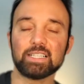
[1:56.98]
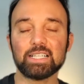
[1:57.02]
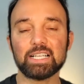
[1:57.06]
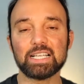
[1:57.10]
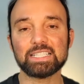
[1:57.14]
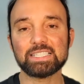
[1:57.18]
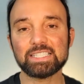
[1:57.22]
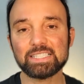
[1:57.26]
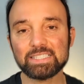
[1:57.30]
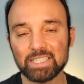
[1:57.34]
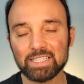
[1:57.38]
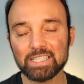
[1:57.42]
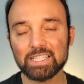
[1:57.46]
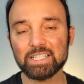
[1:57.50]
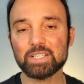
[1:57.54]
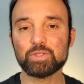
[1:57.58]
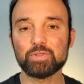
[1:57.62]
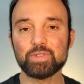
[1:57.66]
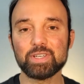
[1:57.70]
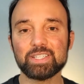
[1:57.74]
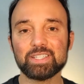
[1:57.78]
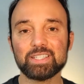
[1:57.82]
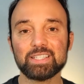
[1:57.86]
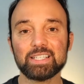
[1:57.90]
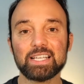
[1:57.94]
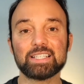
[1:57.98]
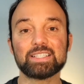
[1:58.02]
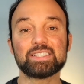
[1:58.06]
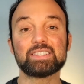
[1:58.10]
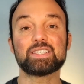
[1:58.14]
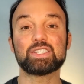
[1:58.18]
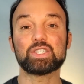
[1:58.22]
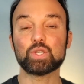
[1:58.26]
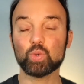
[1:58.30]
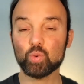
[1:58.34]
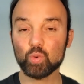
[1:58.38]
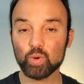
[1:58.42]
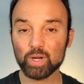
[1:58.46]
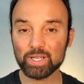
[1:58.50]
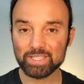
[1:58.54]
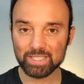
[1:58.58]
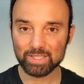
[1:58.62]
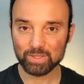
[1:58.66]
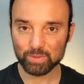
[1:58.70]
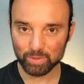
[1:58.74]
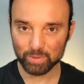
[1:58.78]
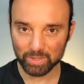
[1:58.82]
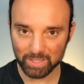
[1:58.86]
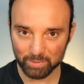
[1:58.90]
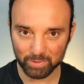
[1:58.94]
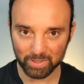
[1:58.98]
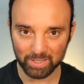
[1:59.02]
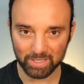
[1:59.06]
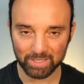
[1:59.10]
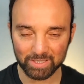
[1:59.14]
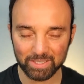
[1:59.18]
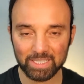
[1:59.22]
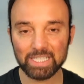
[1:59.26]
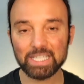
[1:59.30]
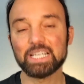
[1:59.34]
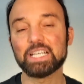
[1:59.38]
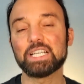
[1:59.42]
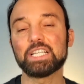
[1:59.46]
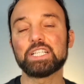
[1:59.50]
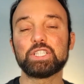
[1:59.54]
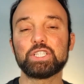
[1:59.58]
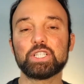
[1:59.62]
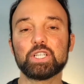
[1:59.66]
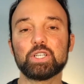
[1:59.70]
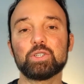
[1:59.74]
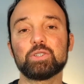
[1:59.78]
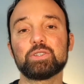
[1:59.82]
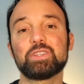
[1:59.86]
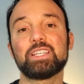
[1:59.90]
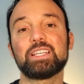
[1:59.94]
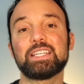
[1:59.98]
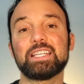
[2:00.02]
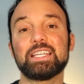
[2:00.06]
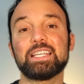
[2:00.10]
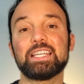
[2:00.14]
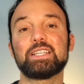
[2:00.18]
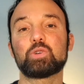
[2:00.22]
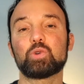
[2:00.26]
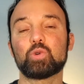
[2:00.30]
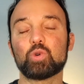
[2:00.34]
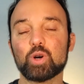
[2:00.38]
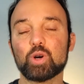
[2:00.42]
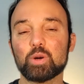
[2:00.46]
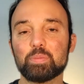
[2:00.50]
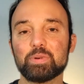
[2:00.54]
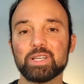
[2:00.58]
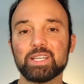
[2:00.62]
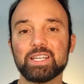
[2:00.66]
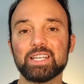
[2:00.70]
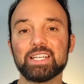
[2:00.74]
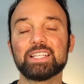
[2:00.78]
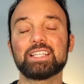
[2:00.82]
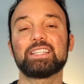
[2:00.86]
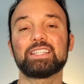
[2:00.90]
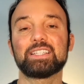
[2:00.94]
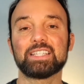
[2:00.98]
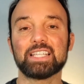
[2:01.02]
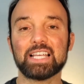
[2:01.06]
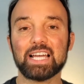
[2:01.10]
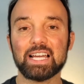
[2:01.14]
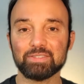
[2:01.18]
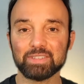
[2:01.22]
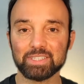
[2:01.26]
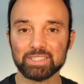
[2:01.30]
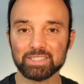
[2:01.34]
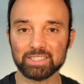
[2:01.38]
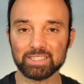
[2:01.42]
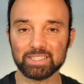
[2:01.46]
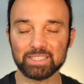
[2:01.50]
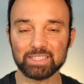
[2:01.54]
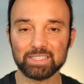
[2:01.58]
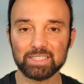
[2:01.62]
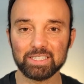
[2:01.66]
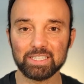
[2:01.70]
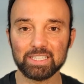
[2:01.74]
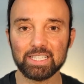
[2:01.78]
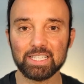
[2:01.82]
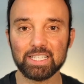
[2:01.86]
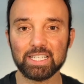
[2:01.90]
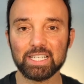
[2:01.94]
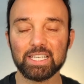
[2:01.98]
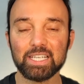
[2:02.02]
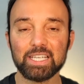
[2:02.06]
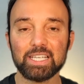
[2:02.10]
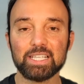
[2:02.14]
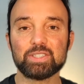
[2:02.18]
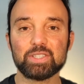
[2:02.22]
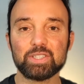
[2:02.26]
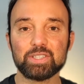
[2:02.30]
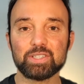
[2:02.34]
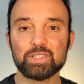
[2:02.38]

A study as recent as 2021 showed that incorporating lavender into your